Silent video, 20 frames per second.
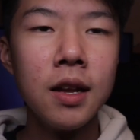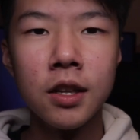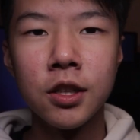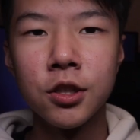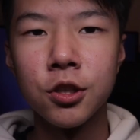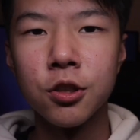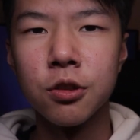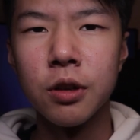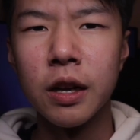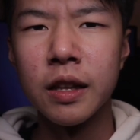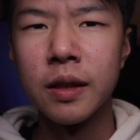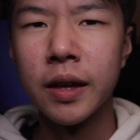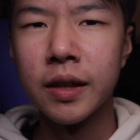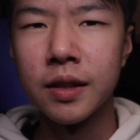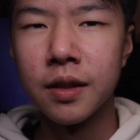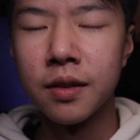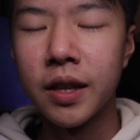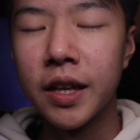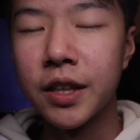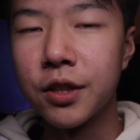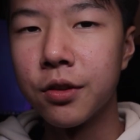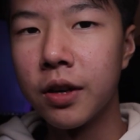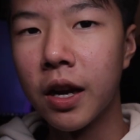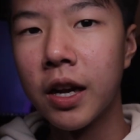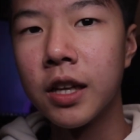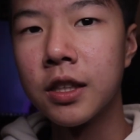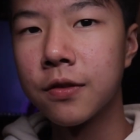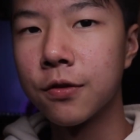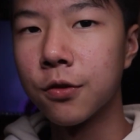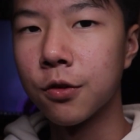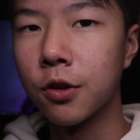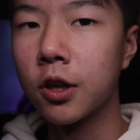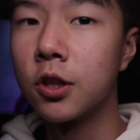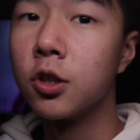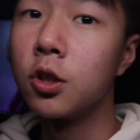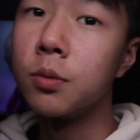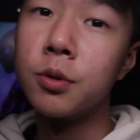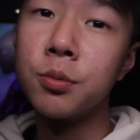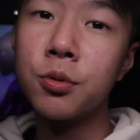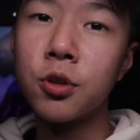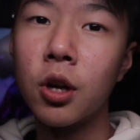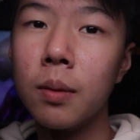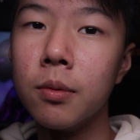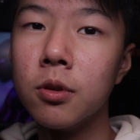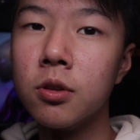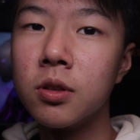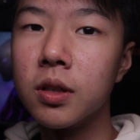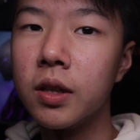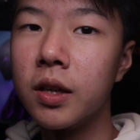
So I'd like to thank you guys for 100 subscribers,